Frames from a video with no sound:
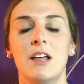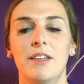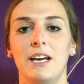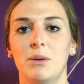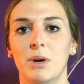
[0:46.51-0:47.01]

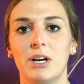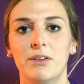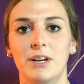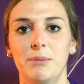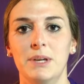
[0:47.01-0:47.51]
they can work
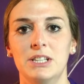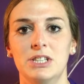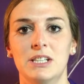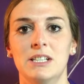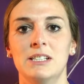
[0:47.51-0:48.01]
on their
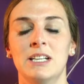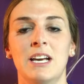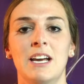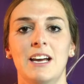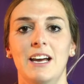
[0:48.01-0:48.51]
pitches,
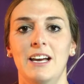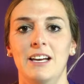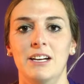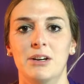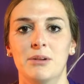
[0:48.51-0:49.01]

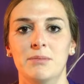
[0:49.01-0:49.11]
and